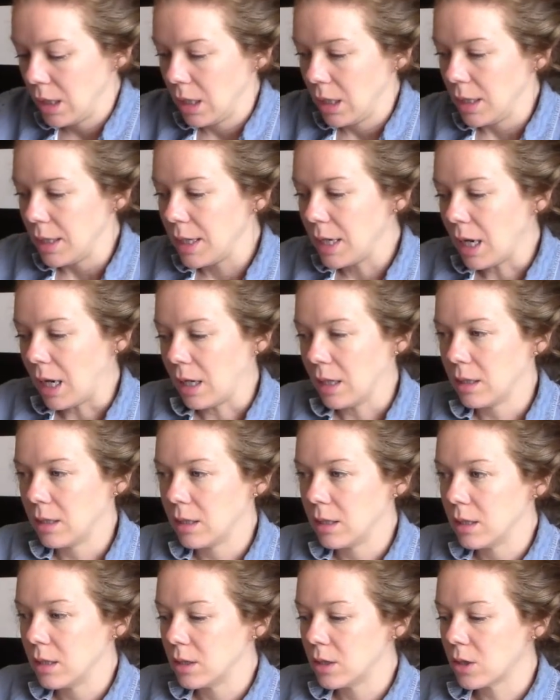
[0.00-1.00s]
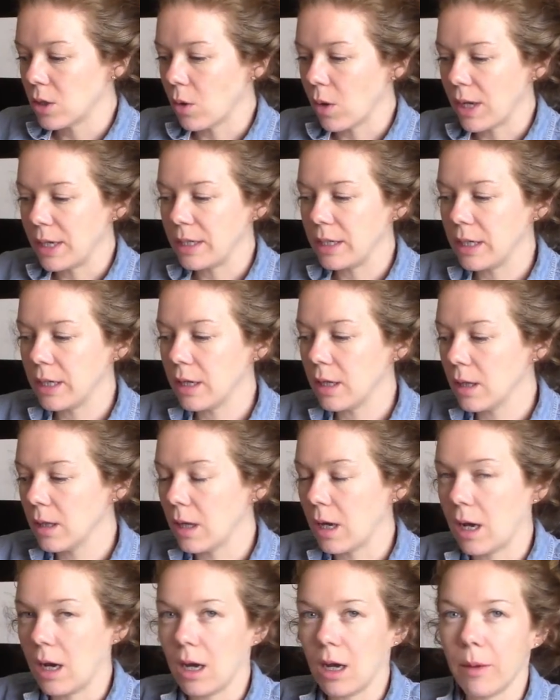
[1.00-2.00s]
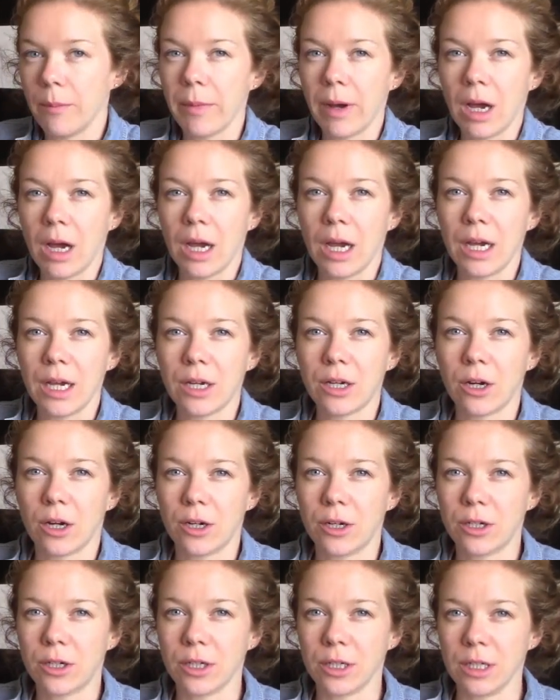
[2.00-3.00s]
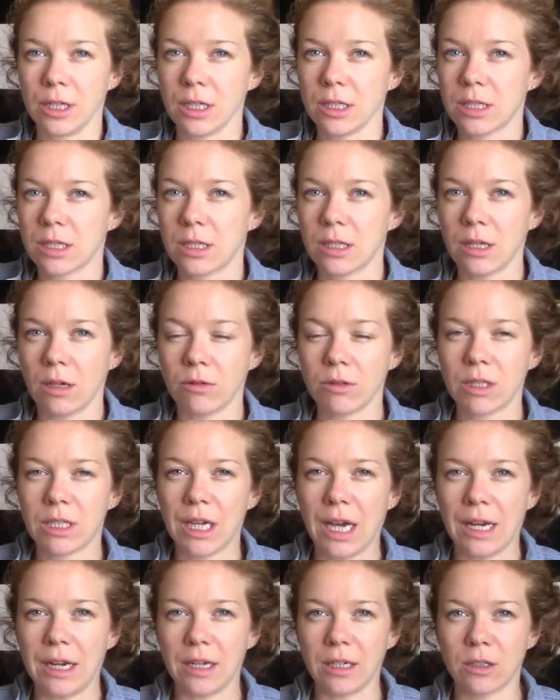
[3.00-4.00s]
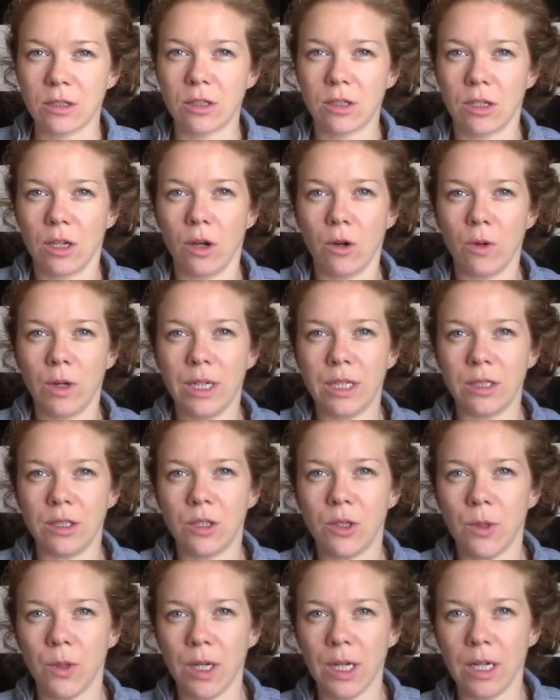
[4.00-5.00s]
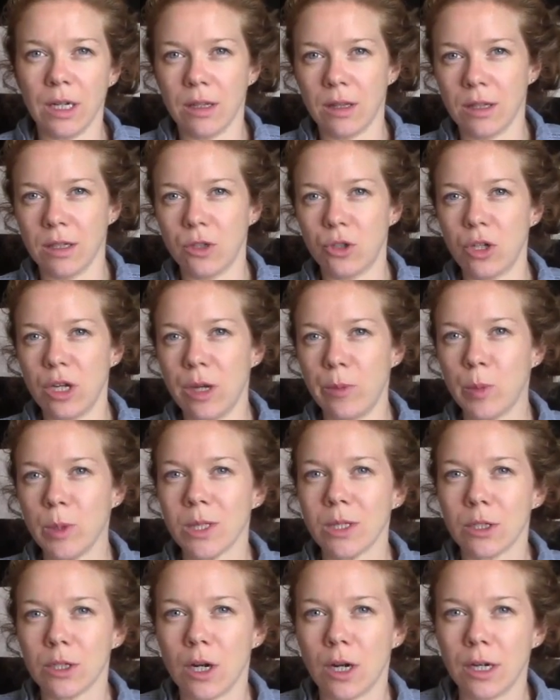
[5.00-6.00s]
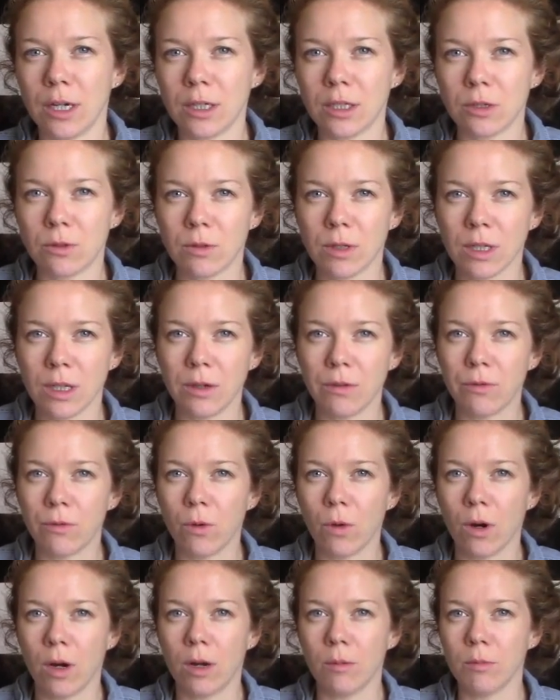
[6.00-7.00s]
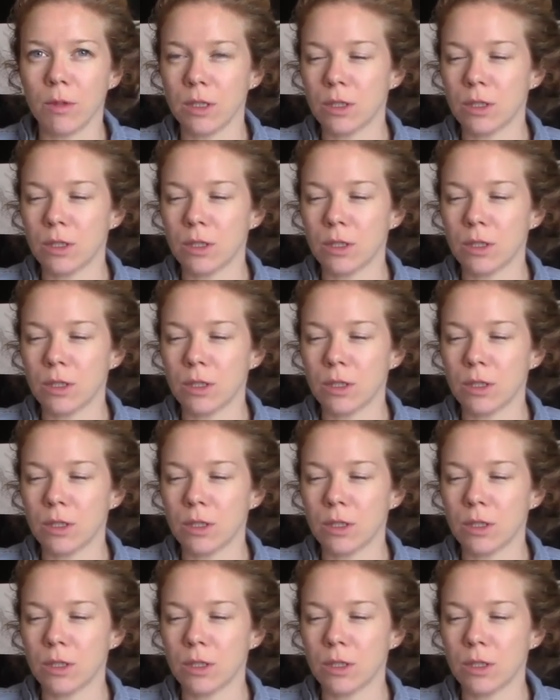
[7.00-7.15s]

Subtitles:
Yeah, so I knit a lot on my Garter Goodness because I was getting so into it. The shape is starting to really form.